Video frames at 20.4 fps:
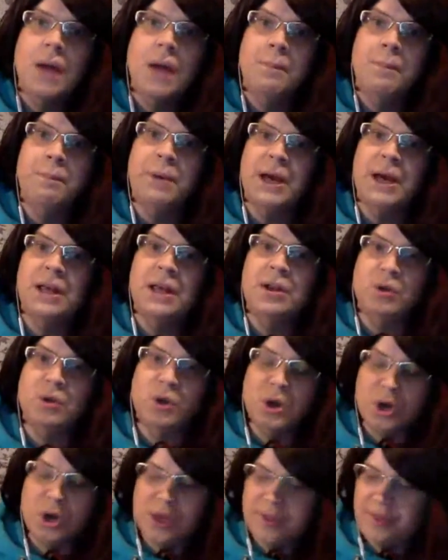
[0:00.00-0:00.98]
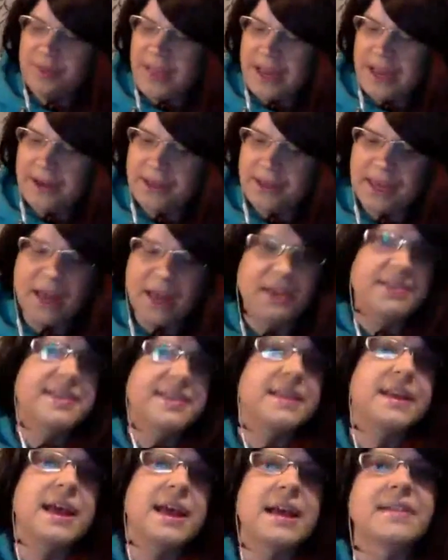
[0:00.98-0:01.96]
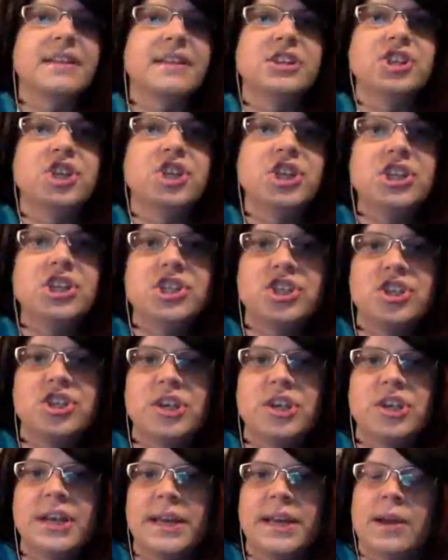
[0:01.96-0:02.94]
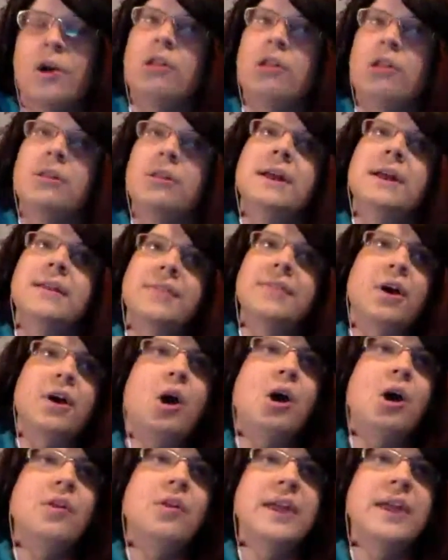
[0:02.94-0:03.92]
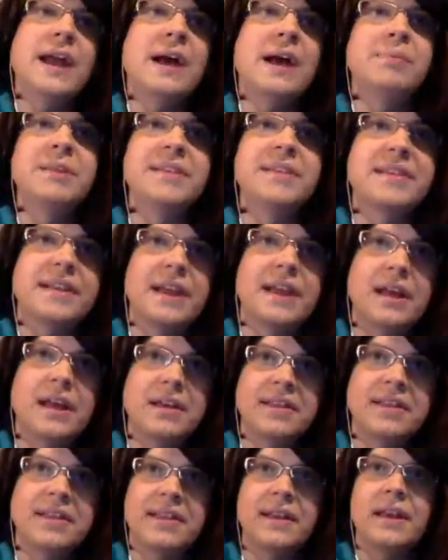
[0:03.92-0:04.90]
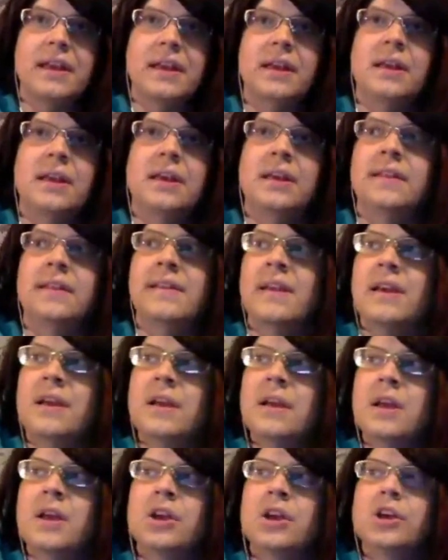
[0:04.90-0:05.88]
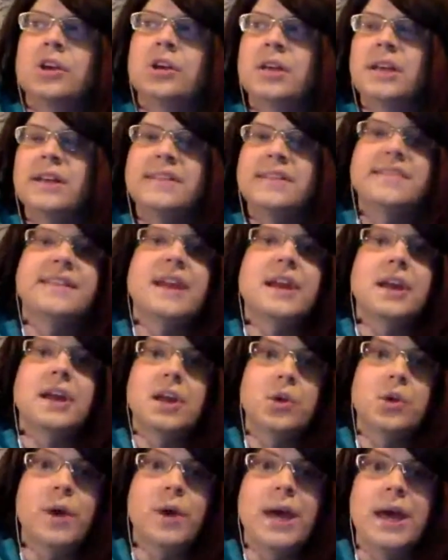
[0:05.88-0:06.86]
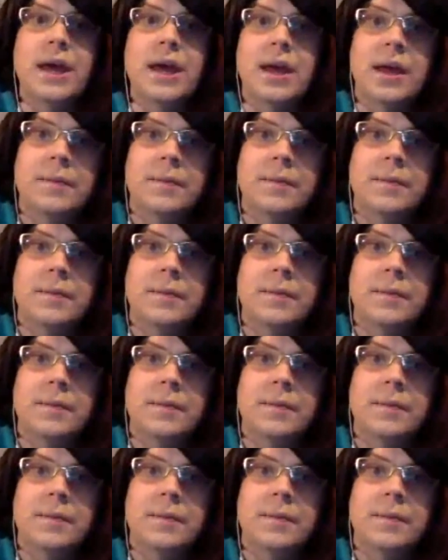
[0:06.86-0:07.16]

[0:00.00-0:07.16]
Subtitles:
But then Kelsey has a cheat sheet, and all that happens to Kelsey is it's taken away.